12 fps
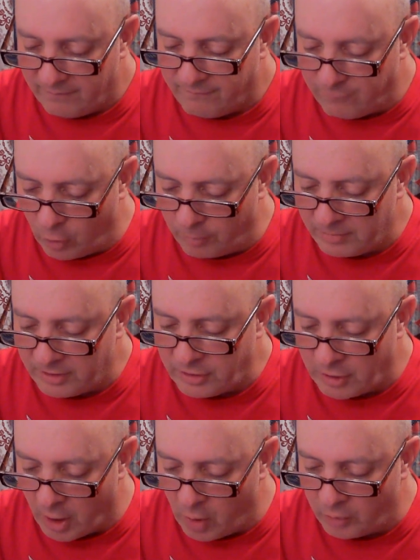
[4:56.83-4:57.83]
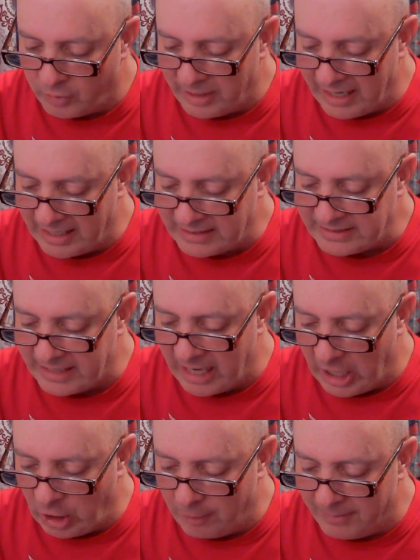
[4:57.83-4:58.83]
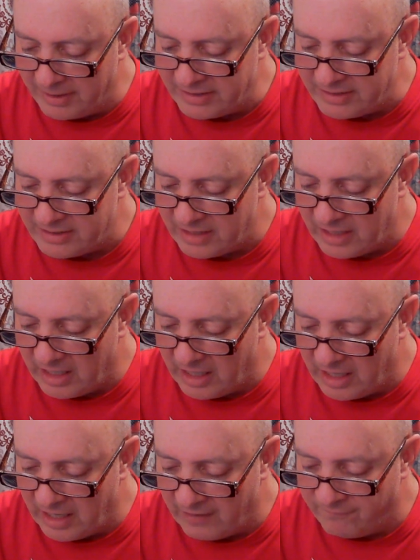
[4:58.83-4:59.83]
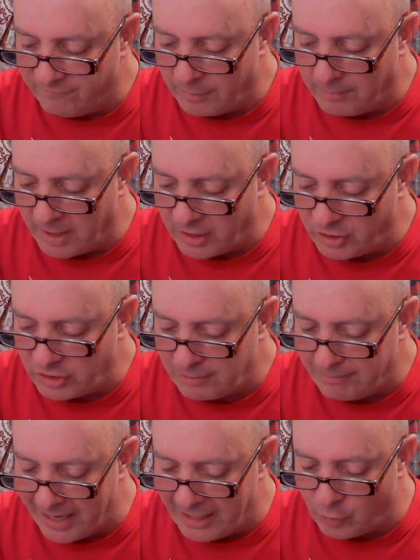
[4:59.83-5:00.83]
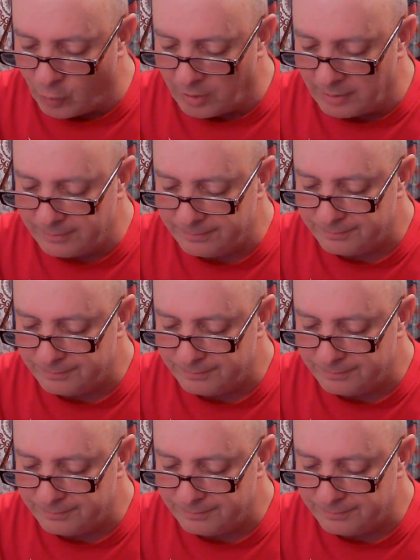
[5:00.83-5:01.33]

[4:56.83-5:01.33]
formerly known as the Airman's information manual.